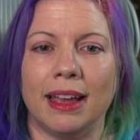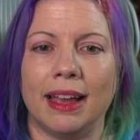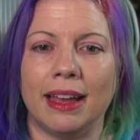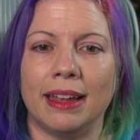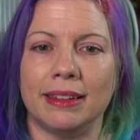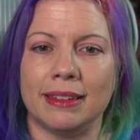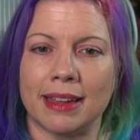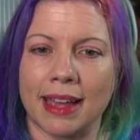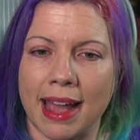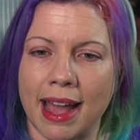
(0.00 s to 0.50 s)

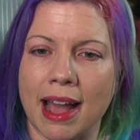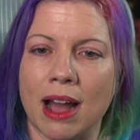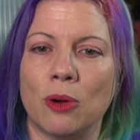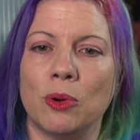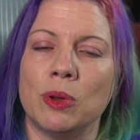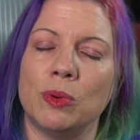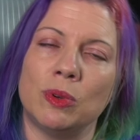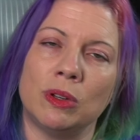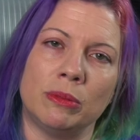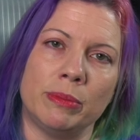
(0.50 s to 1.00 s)
and how
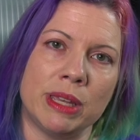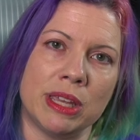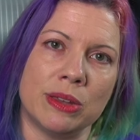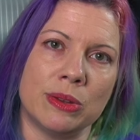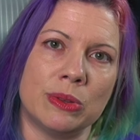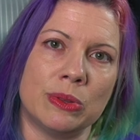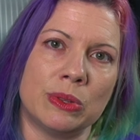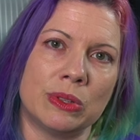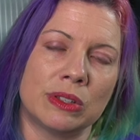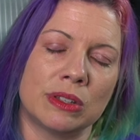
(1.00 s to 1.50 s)
it will be
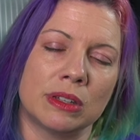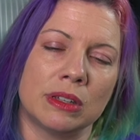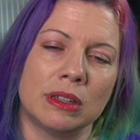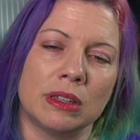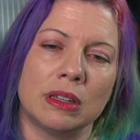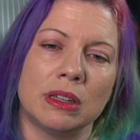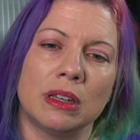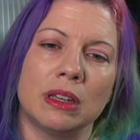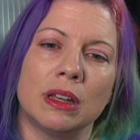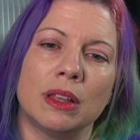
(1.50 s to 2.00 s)
used.
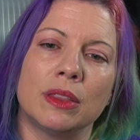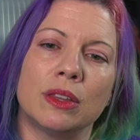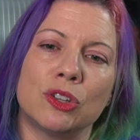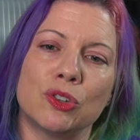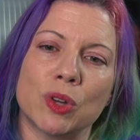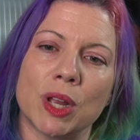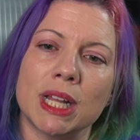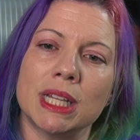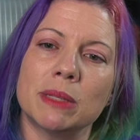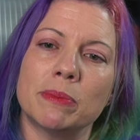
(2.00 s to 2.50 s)
The
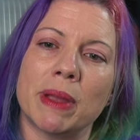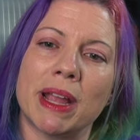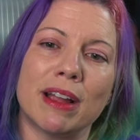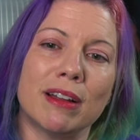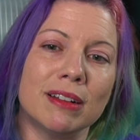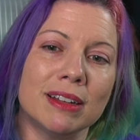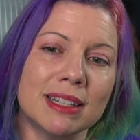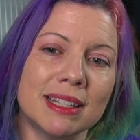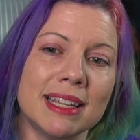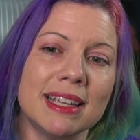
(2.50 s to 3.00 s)

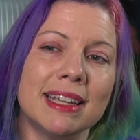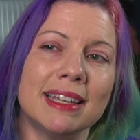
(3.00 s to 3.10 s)
transparency